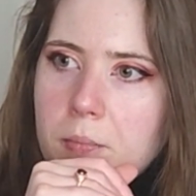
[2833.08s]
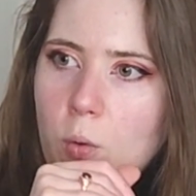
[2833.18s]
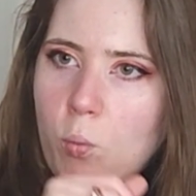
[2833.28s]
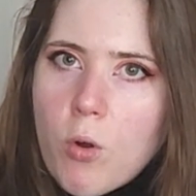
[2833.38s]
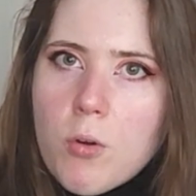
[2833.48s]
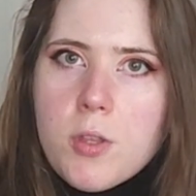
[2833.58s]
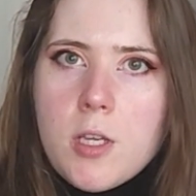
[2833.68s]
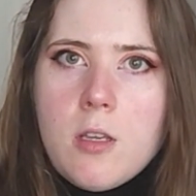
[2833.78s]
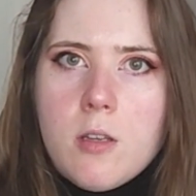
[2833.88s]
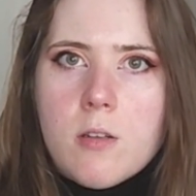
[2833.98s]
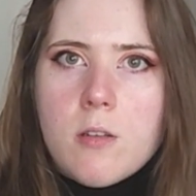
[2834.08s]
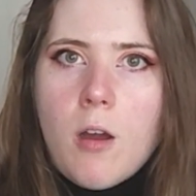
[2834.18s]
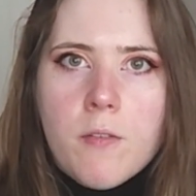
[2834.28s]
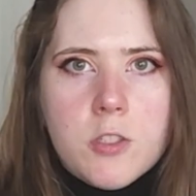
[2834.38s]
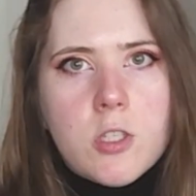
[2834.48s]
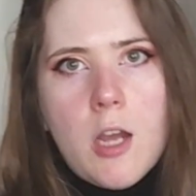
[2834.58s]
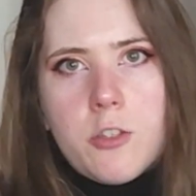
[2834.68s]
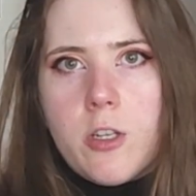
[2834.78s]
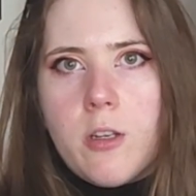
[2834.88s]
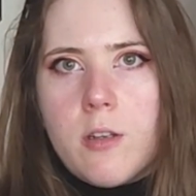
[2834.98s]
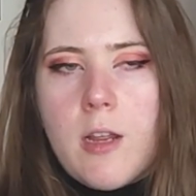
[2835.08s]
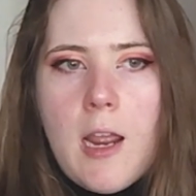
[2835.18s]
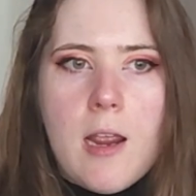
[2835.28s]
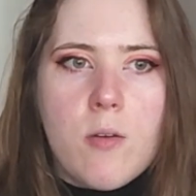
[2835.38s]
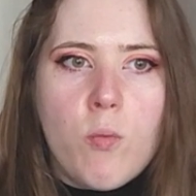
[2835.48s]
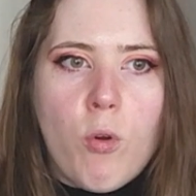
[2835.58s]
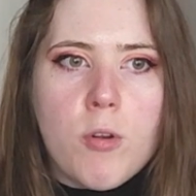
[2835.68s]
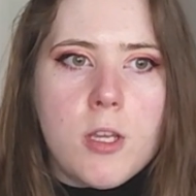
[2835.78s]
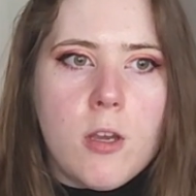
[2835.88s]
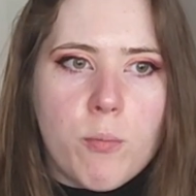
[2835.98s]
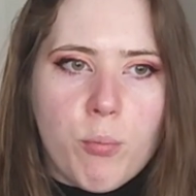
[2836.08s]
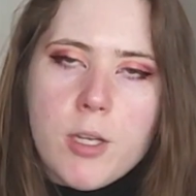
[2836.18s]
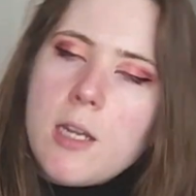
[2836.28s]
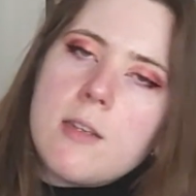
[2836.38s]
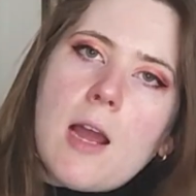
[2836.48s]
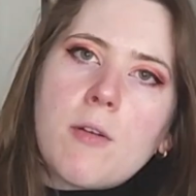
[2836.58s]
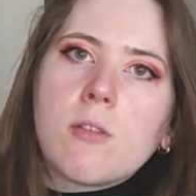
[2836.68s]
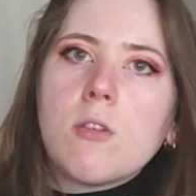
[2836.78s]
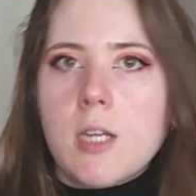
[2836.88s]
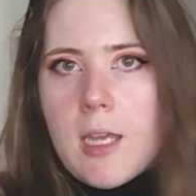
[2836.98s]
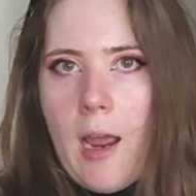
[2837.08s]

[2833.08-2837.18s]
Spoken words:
worthy of discussion and worthy of breaking down and looking